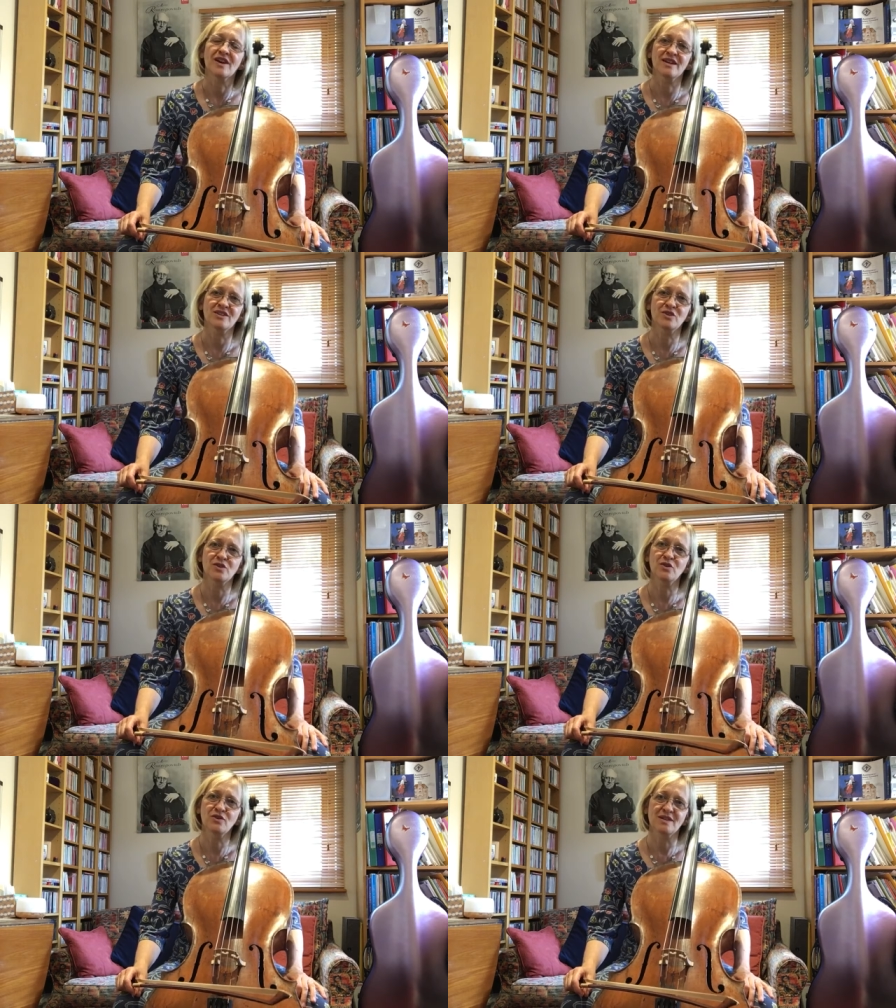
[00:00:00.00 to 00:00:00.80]
and
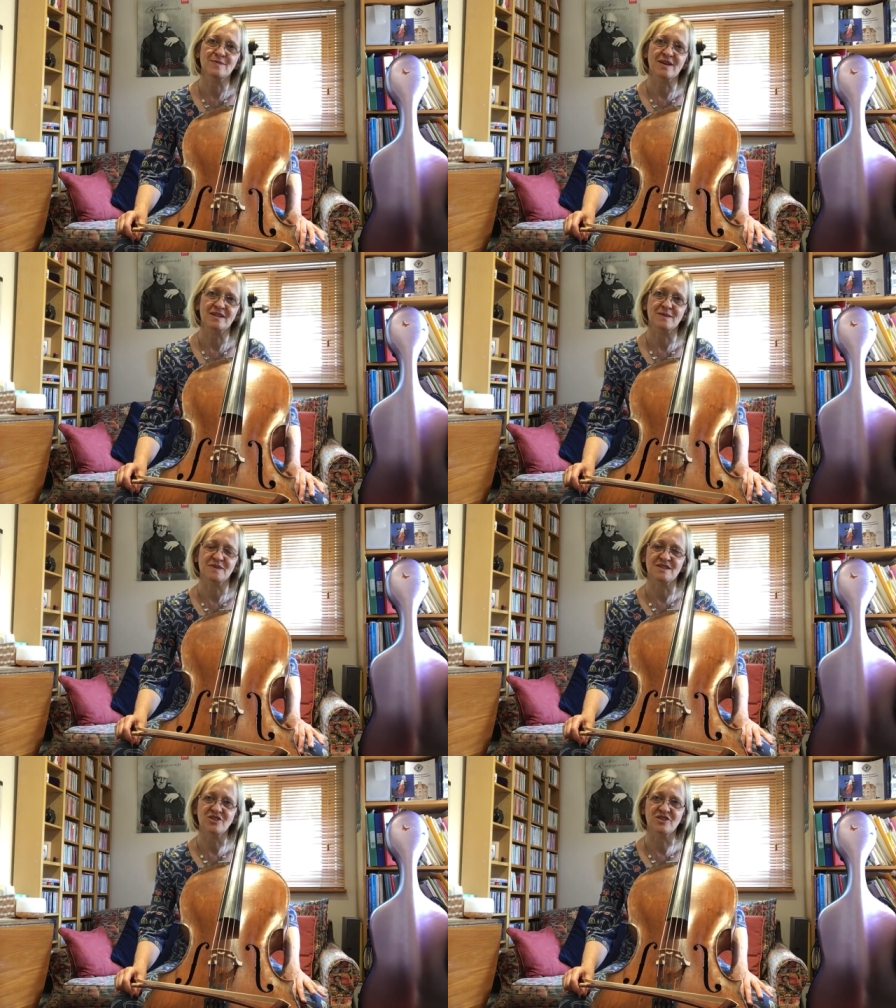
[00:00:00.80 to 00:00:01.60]
you need to make some
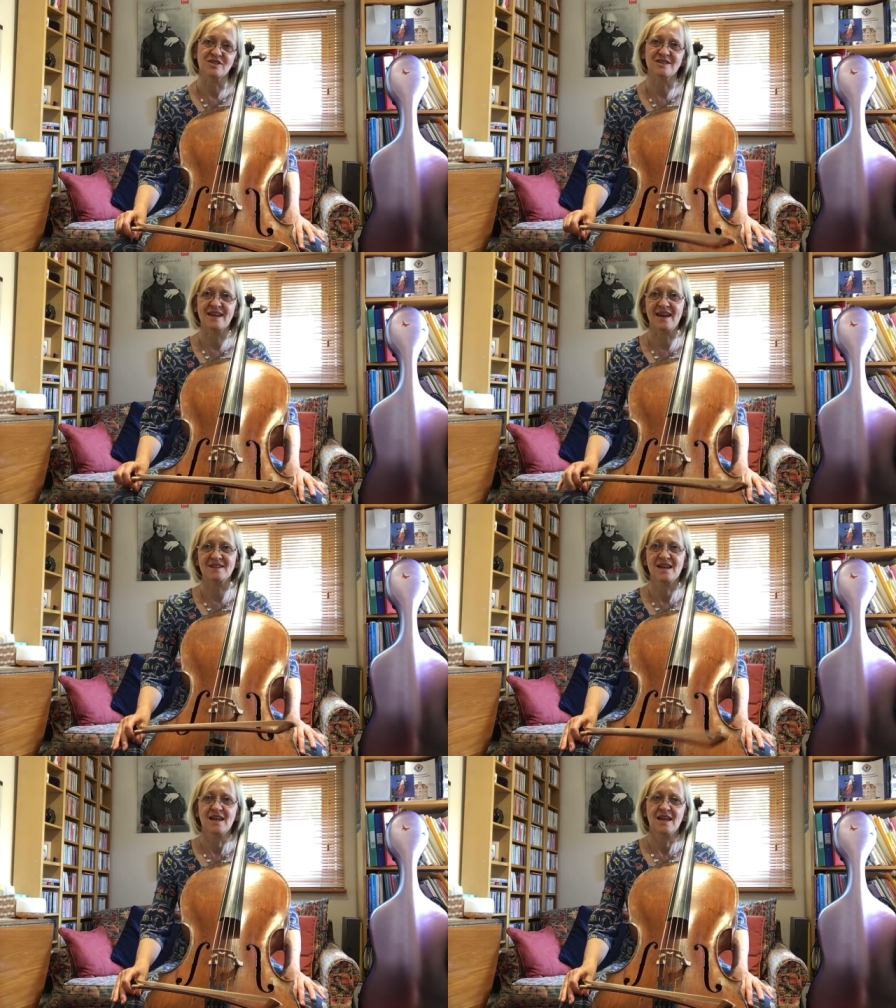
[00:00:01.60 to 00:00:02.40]
decisions and
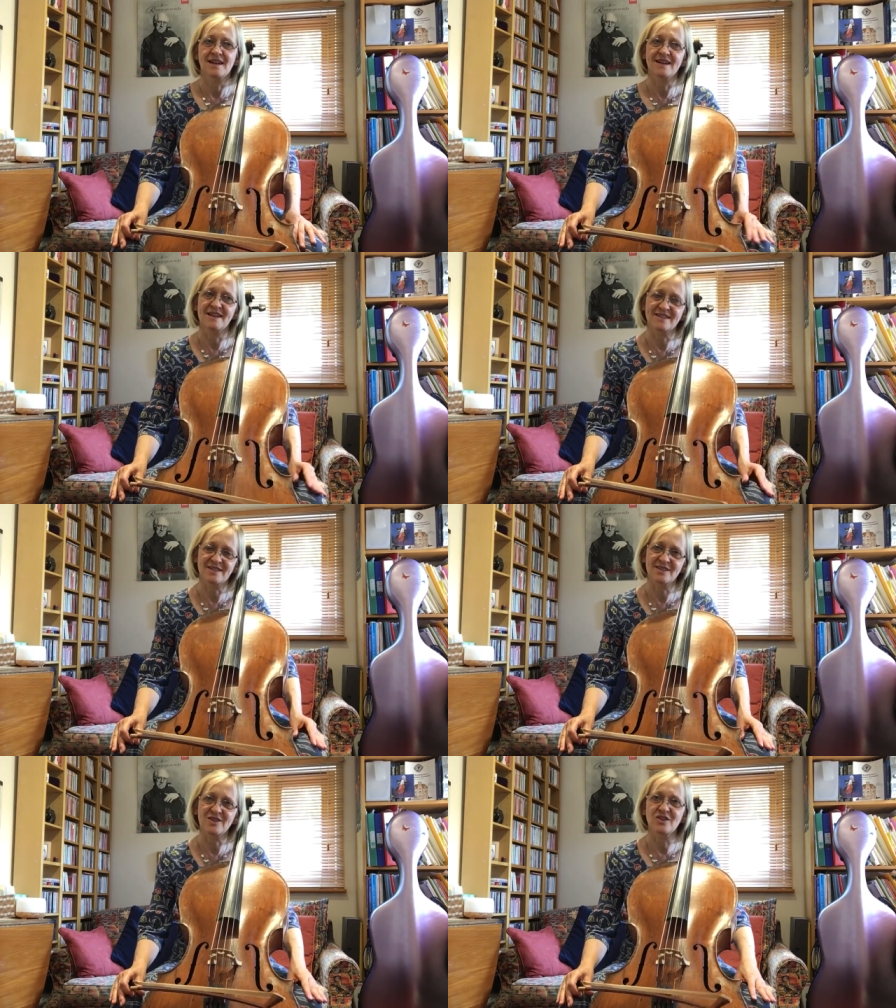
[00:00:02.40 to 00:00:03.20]

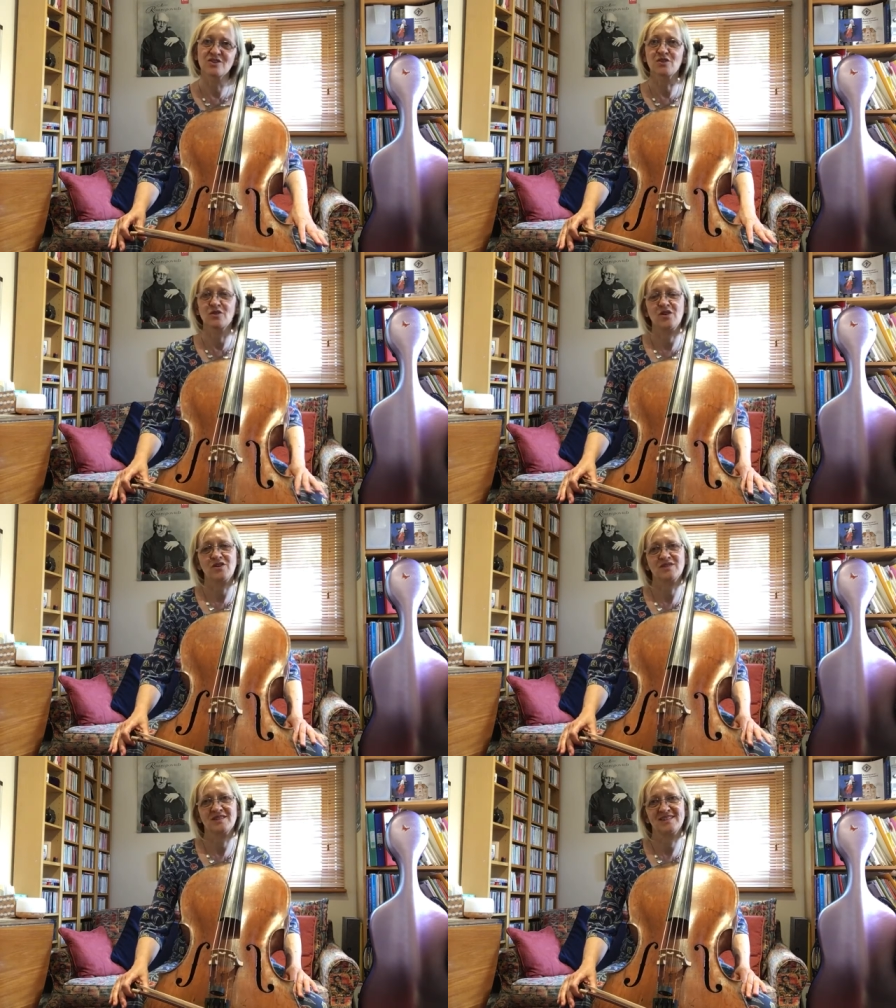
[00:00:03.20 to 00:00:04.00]
listen to
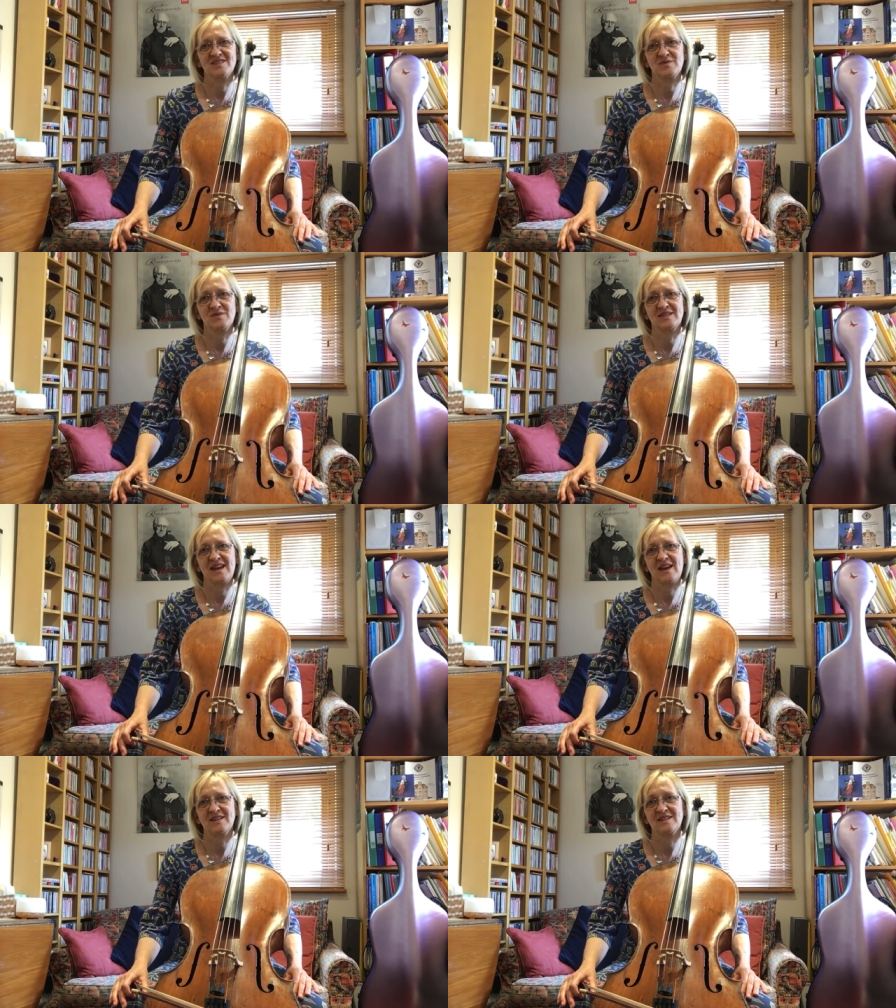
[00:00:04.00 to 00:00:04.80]
those decisions
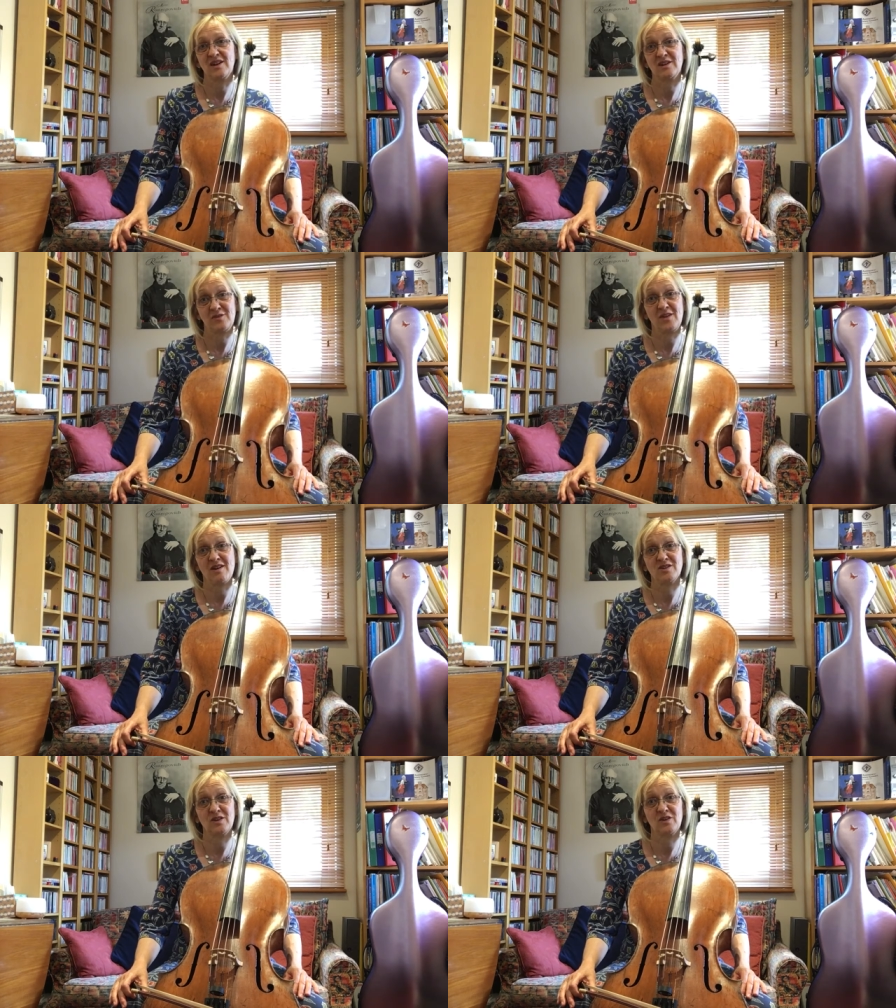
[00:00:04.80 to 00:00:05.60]
and decide if they're
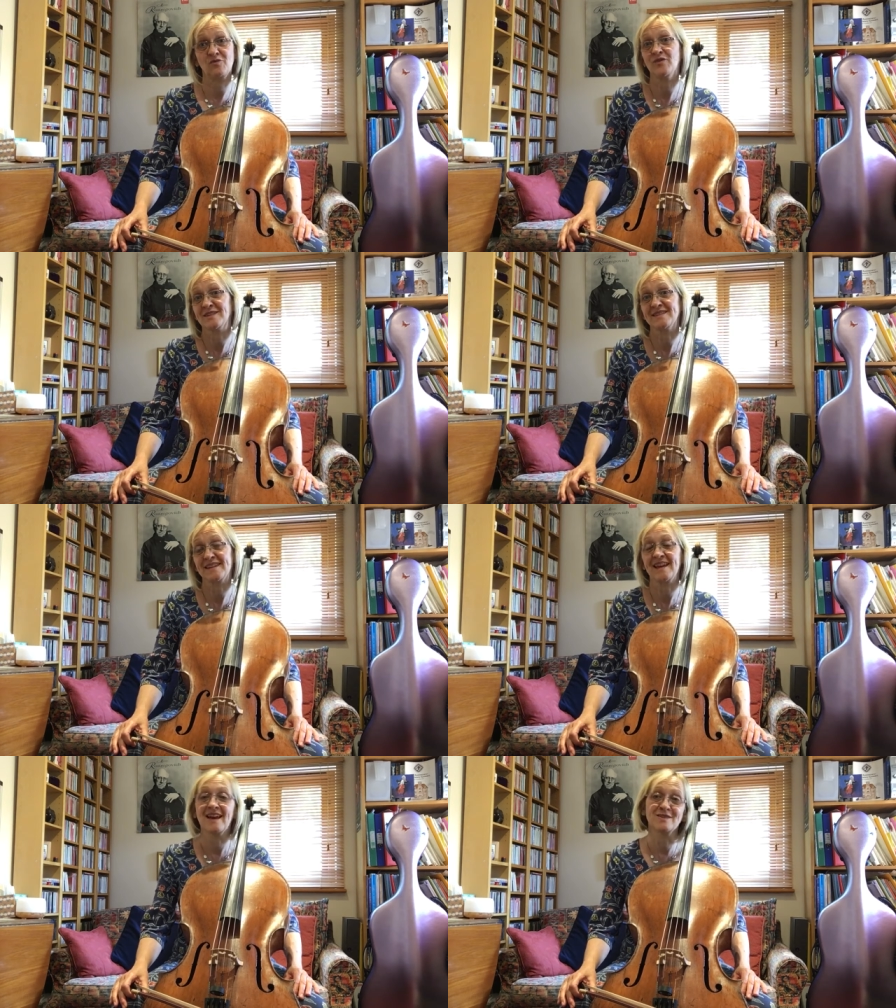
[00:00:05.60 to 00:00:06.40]
actually
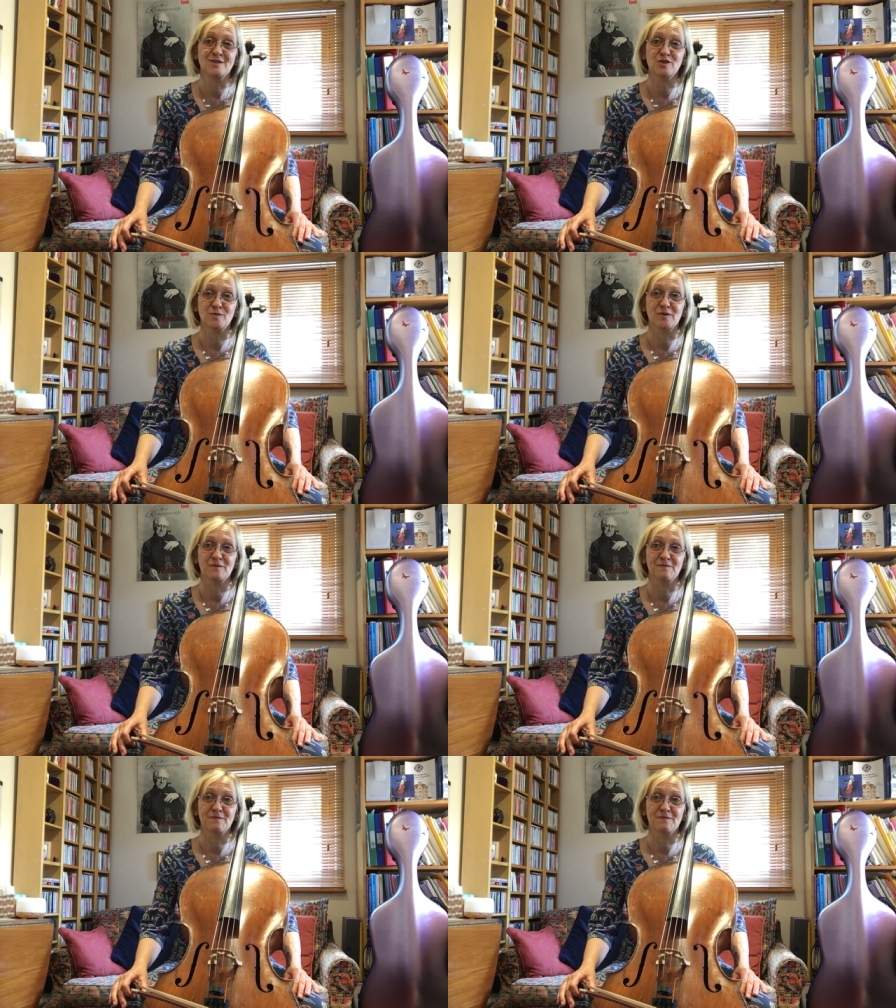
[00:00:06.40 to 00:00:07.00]
convincing and suitable.